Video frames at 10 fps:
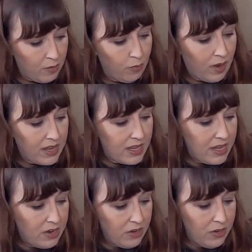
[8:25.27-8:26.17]
Right
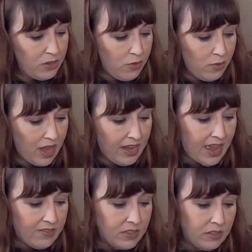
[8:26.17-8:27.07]
here you kind of
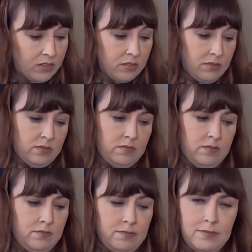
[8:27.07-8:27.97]
have a little
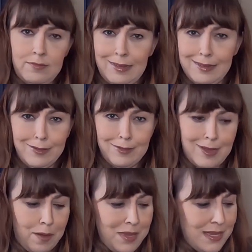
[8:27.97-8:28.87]

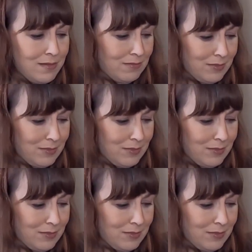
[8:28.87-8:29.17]
cubby